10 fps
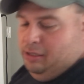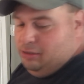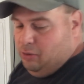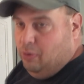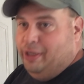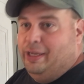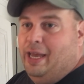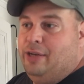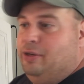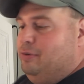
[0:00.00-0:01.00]
So what you
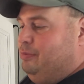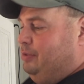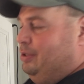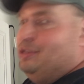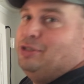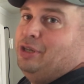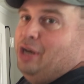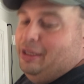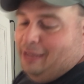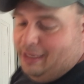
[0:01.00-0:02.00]
can do is you can
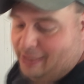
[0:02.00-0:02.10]
cut that